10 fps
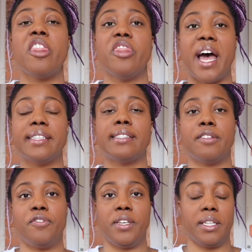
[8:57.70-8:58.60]
That's
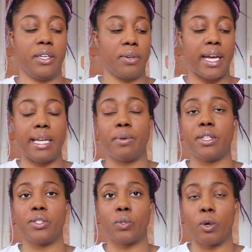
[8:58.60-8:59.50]
the feeling you're getting with
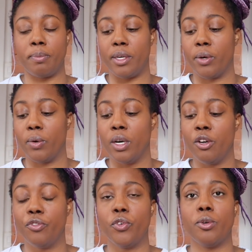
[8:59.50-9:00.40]
this Scorpio
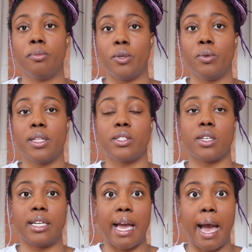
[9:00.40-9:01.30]
full moon that's going to